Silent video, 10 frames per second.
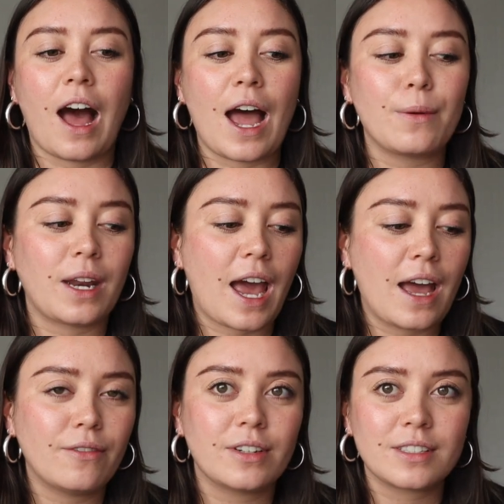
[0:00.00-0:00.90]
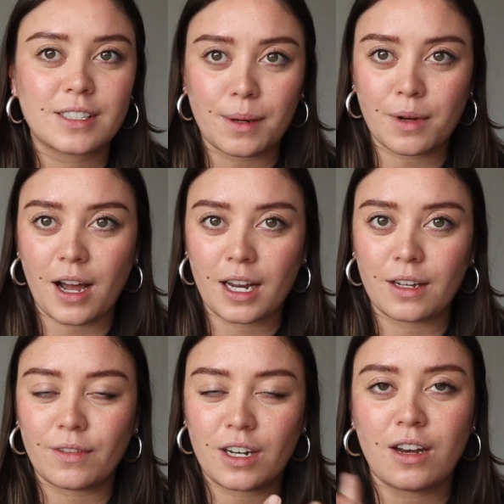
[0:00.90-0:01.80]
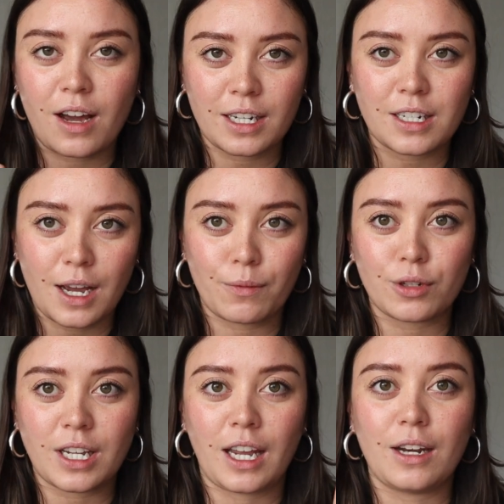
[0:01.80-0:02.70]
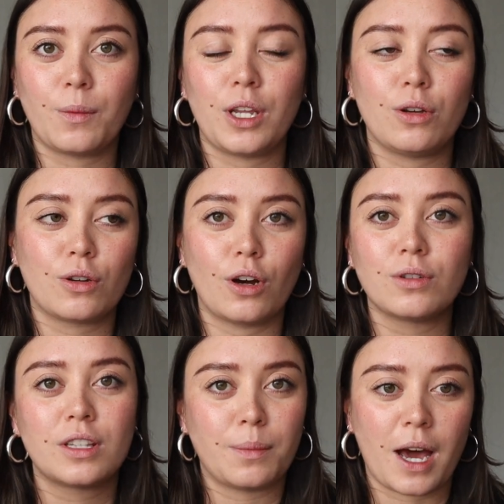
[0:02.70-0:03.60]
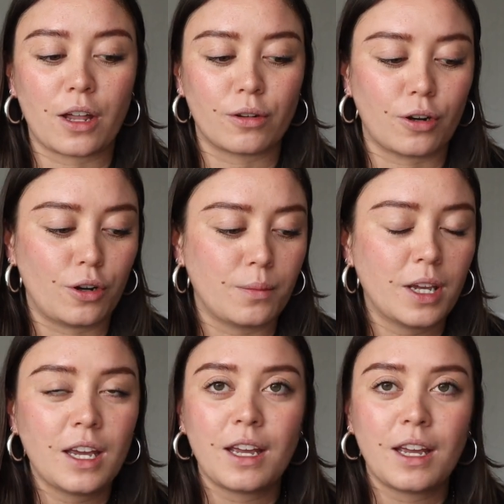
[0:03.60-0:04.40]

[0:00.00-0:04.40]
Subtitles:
I would have some kind of nighttime routine where you go to the bathroom.